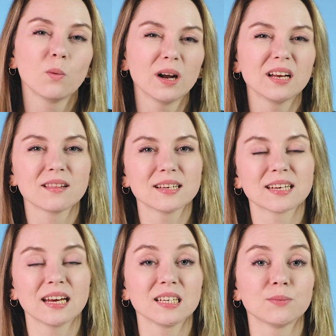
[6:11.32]
Well, in this
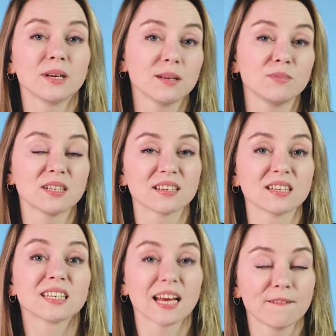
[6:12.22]
case, many
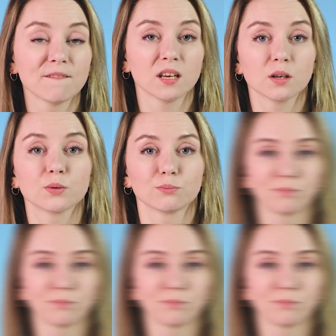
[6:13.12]
businesses envy you.